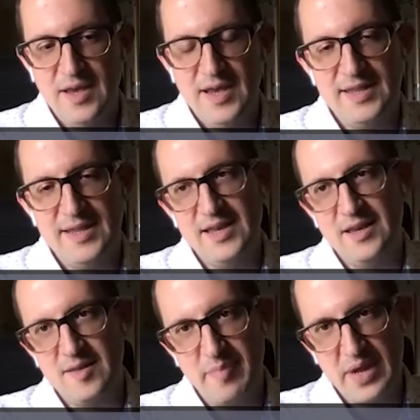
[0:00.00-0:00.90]
And then
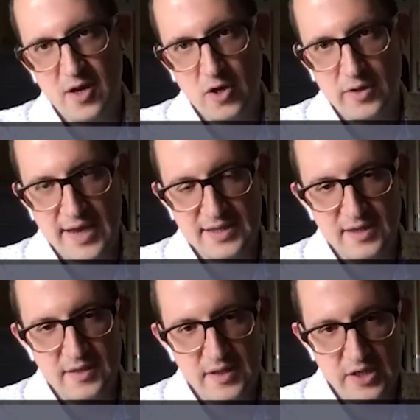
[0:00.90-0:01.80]
depending on like the
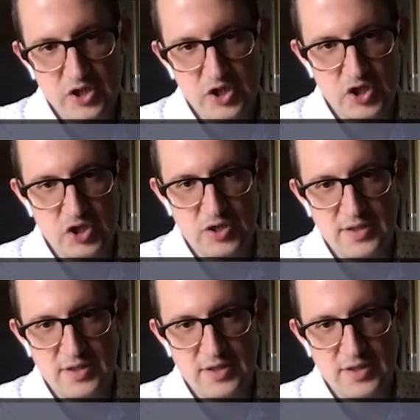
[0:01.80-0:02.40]
niche